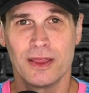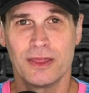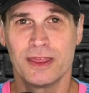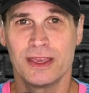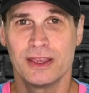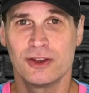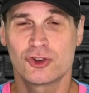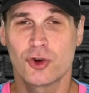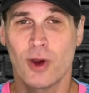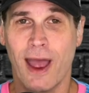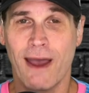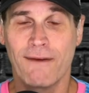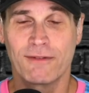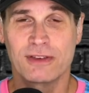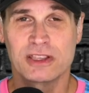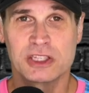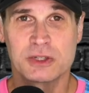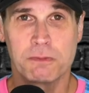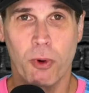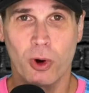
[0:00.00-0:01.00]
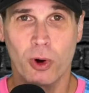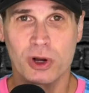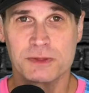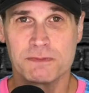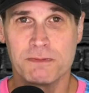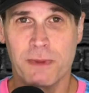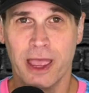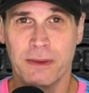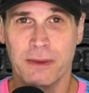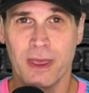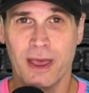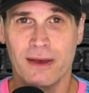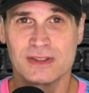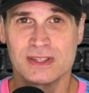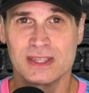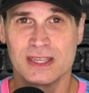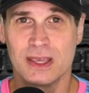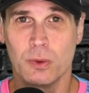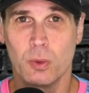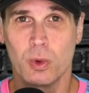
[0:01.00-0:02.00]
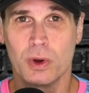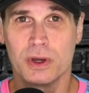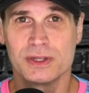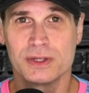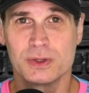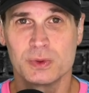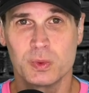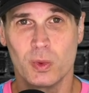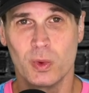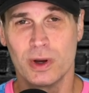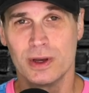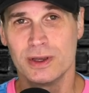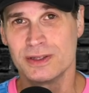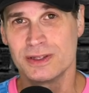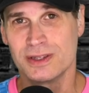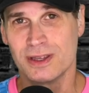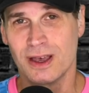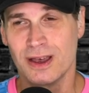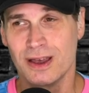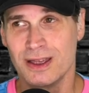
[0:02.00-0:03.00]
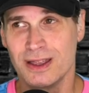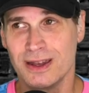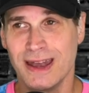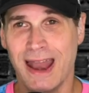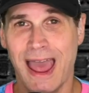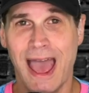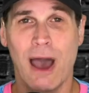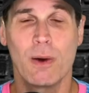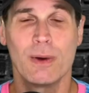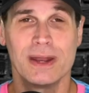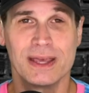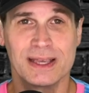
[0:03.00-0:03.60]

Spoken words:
the Traffic Sports Miami FC, was now in